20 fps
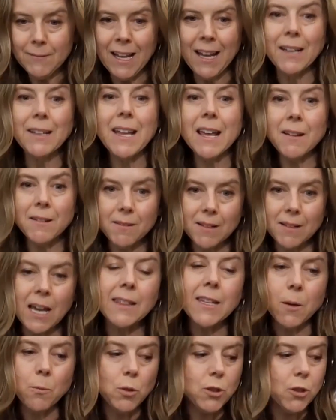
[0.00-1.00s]
And then
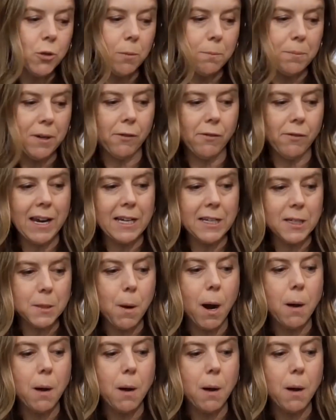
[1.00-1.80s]
we'll do a big raise,